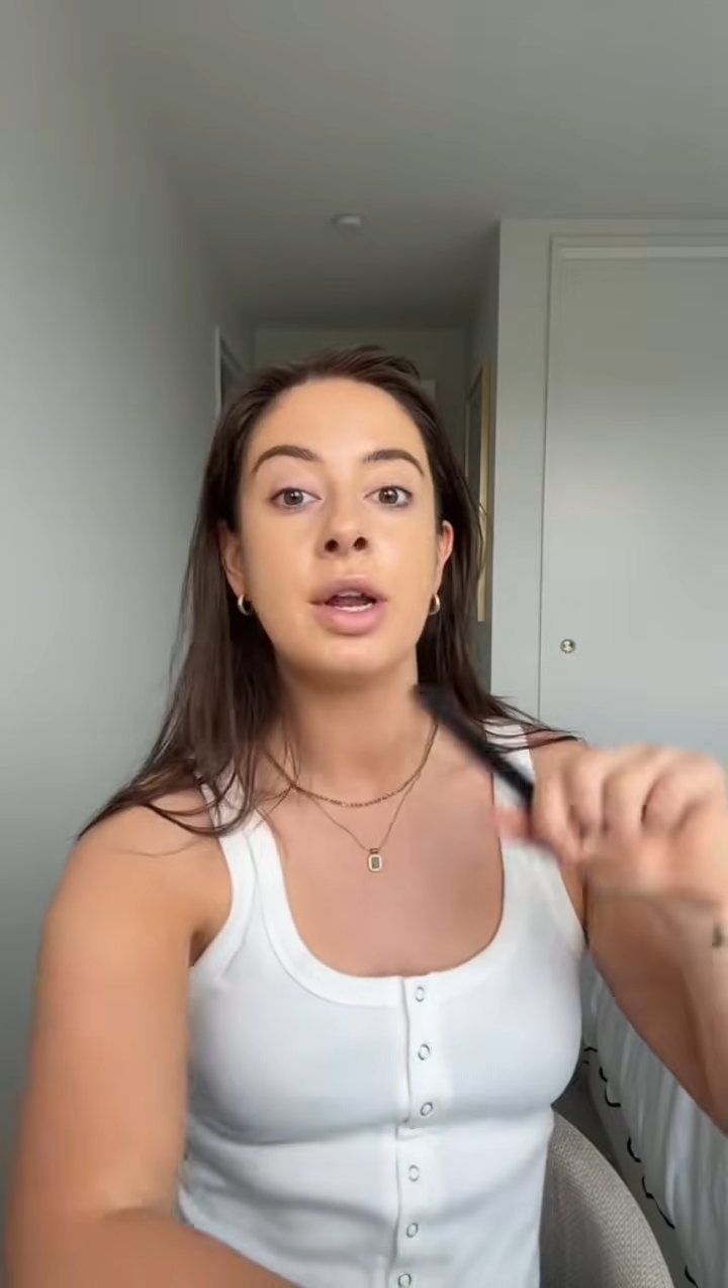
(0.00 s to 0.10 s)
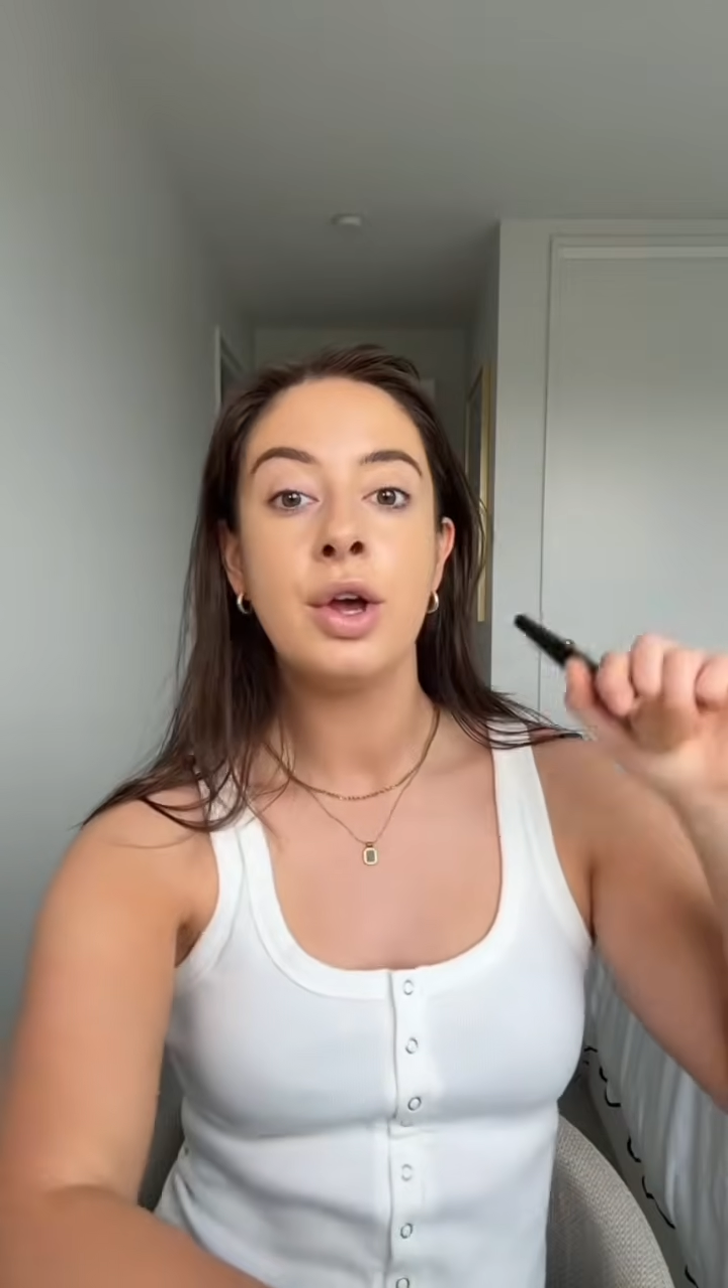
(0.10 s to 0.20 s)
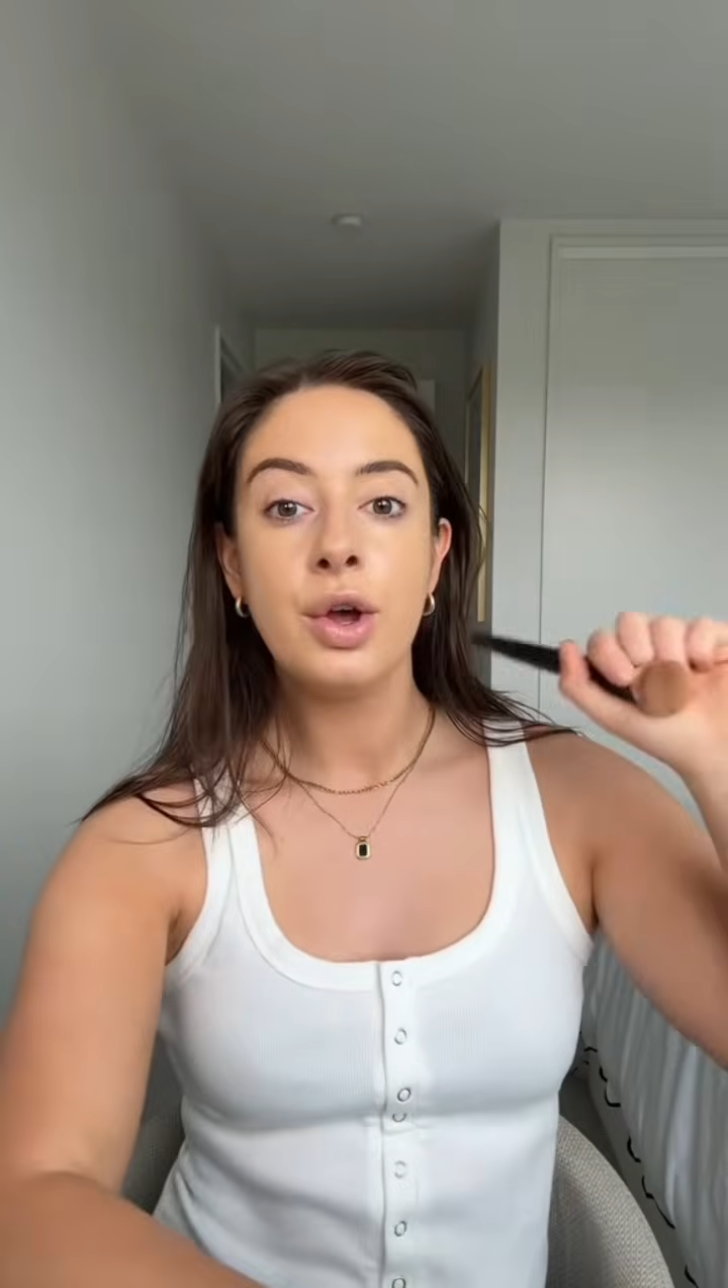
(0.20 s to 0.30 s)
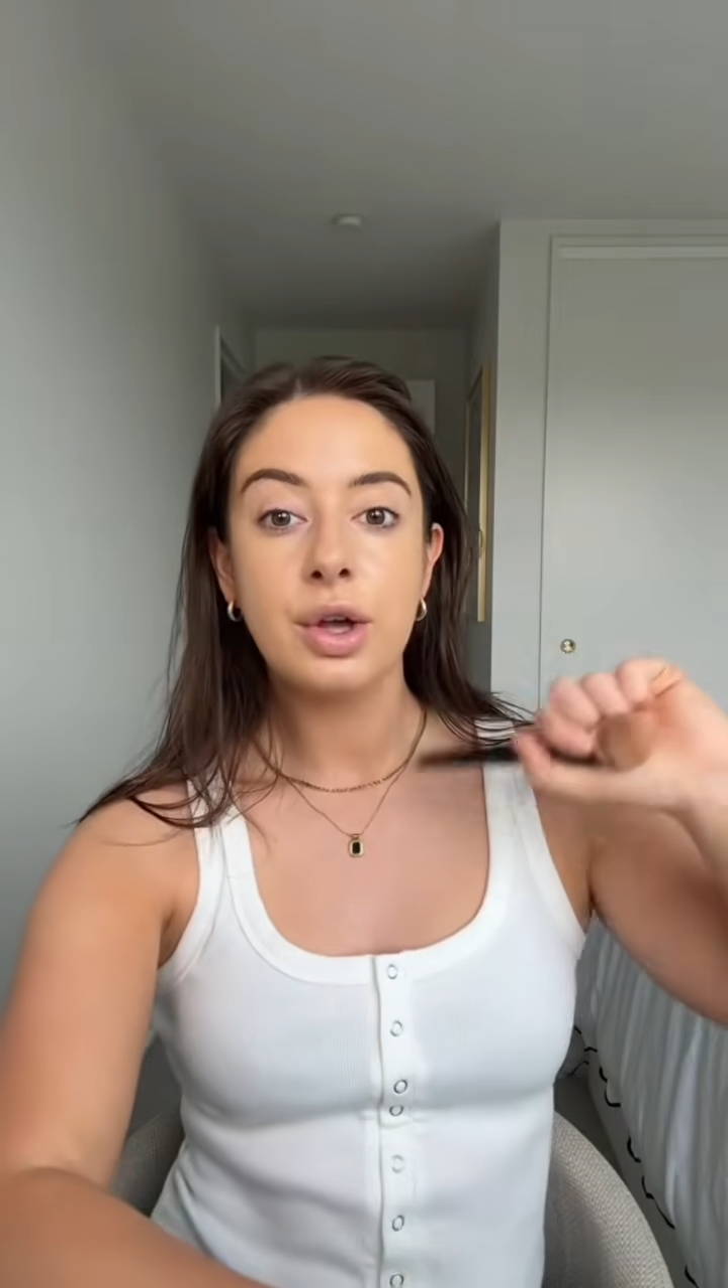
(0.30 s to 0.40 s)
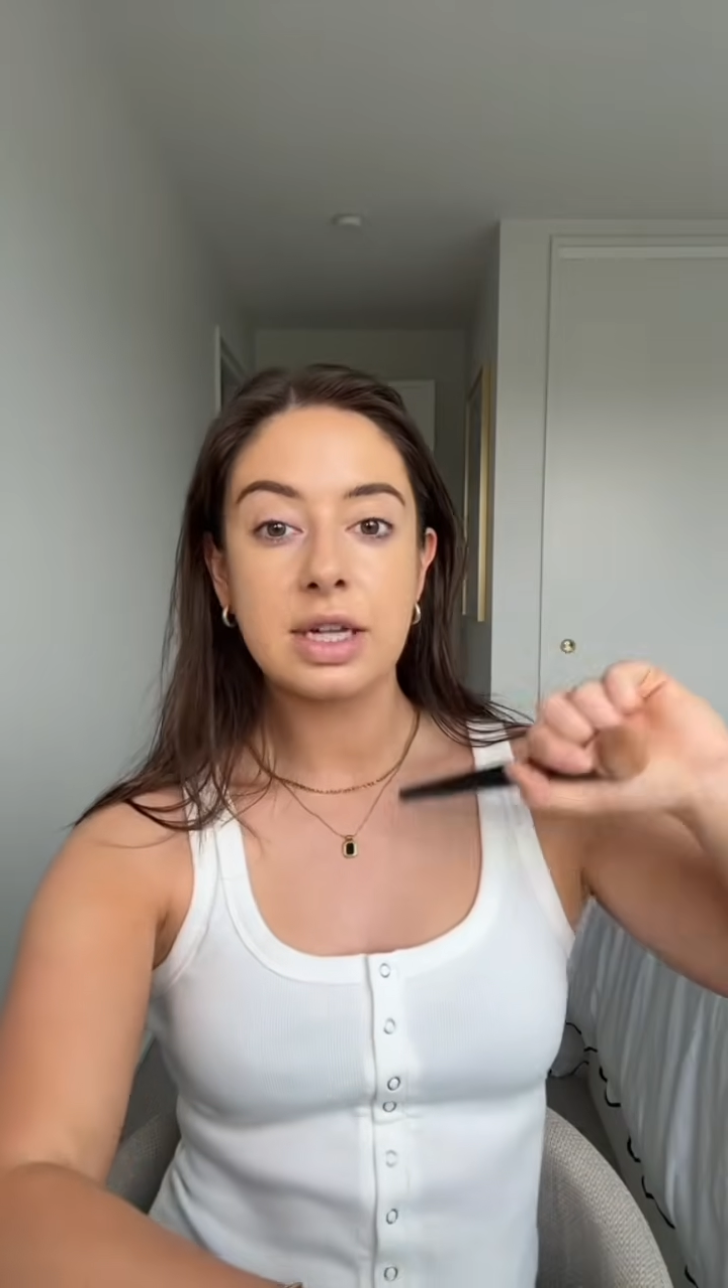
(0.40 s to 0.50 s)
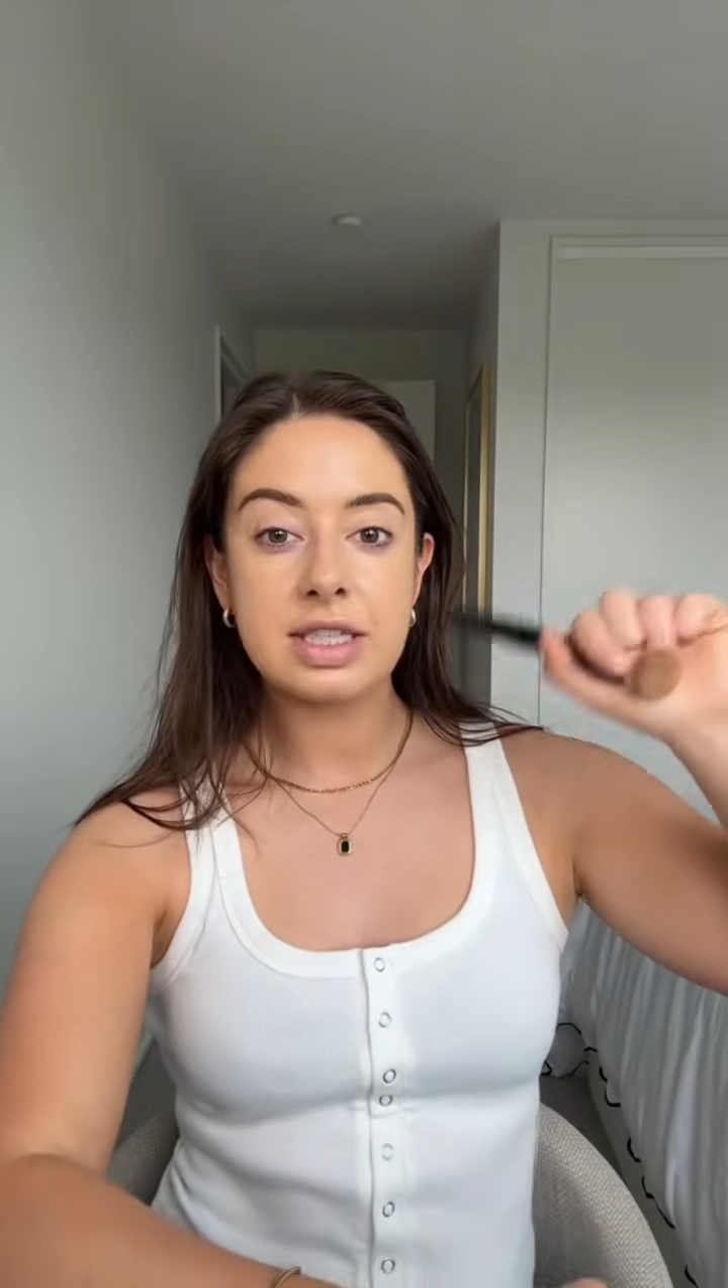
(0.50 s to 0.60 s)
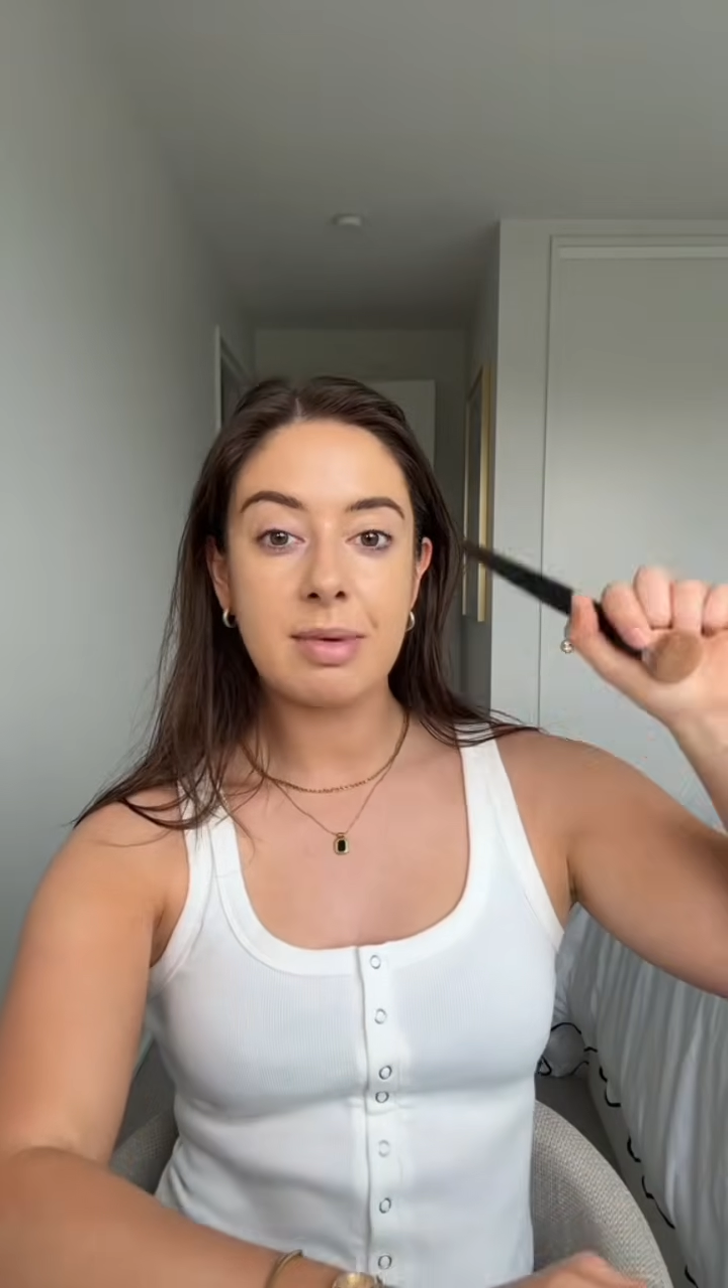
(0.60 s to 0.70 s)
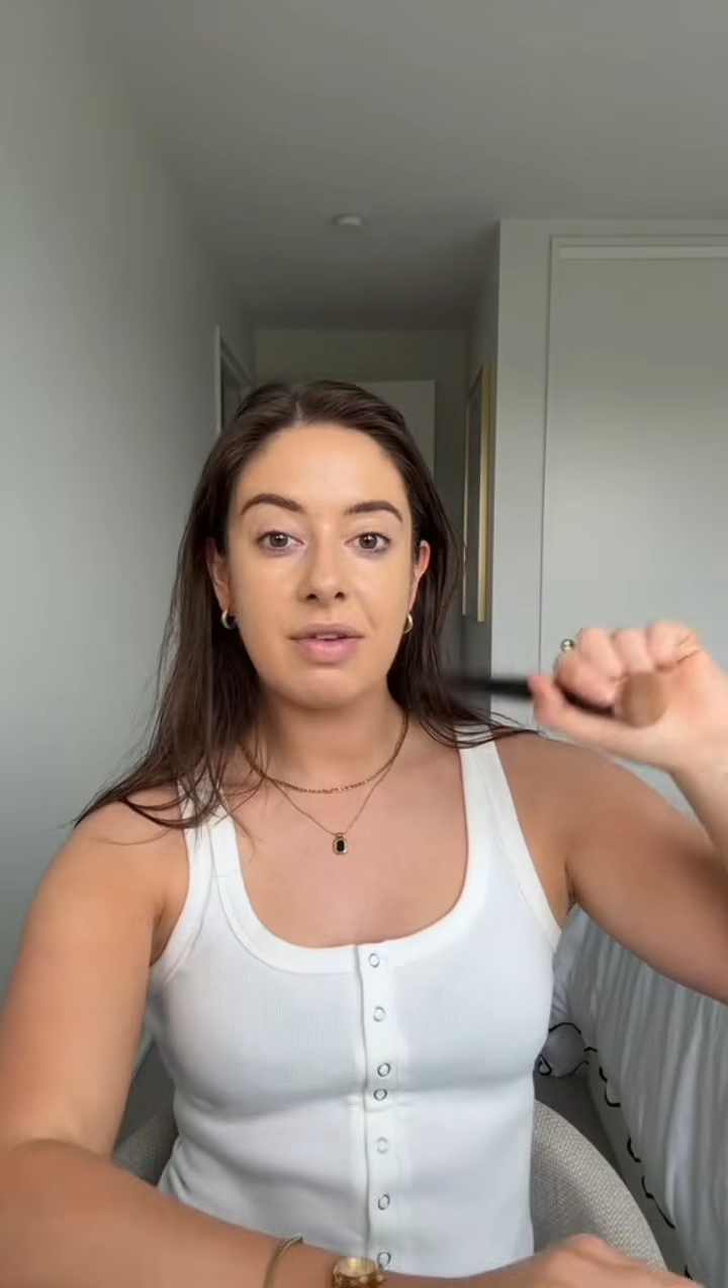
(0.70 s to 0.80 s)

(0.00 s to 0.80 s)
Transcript: You can see my